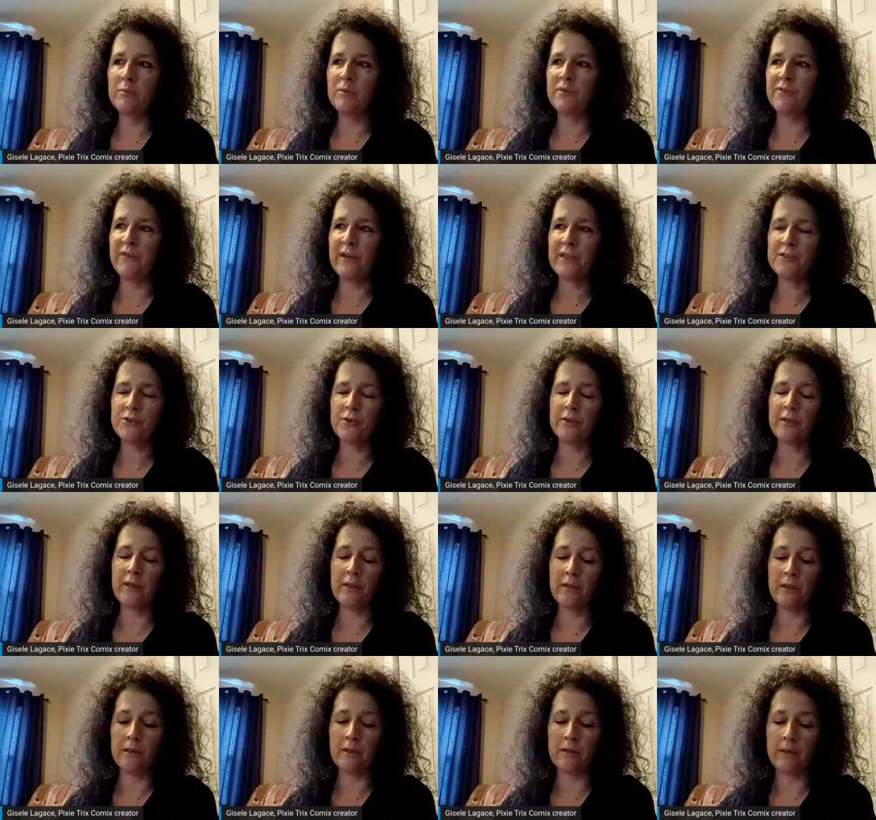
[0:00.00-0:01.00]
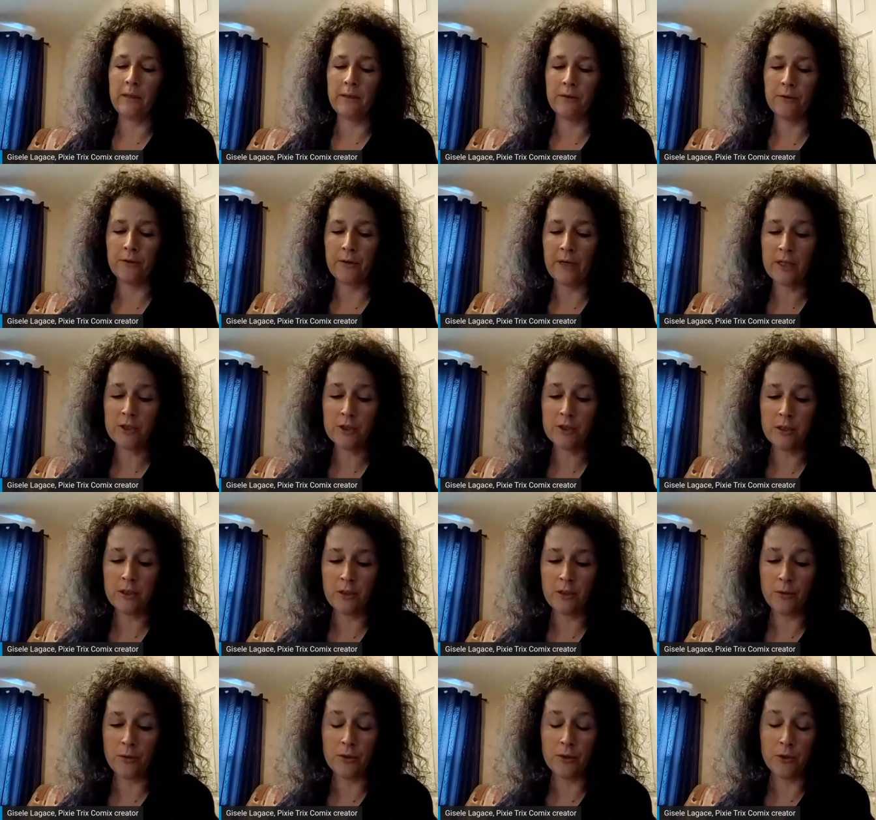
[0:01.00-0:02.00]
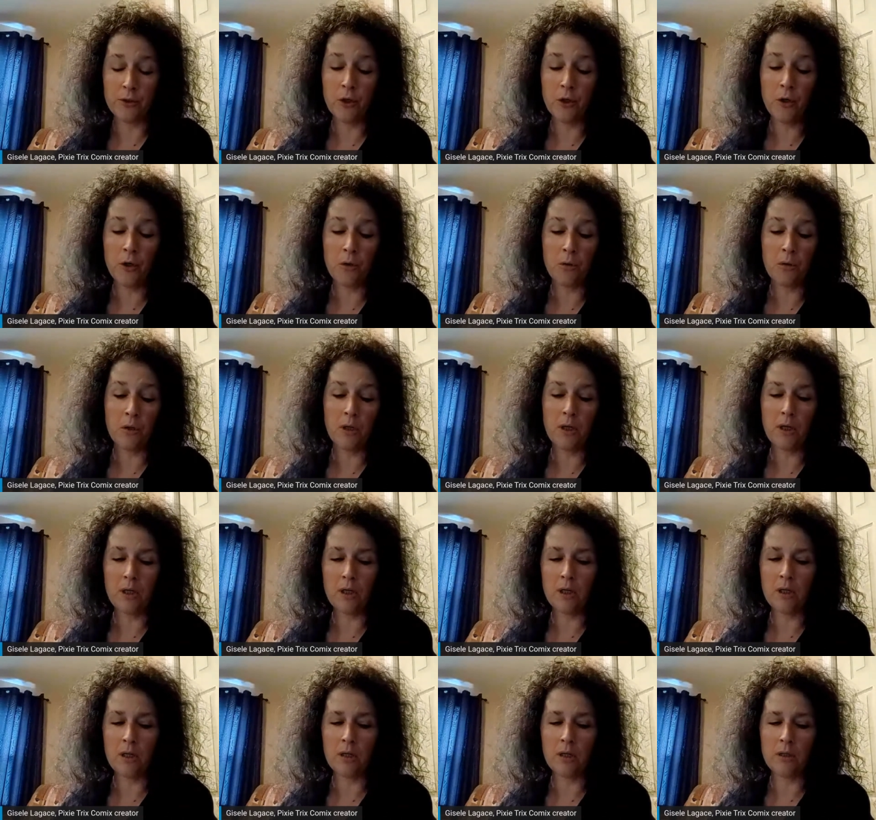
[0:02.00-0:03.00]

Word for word: a little bit faster than than they're actually going to go.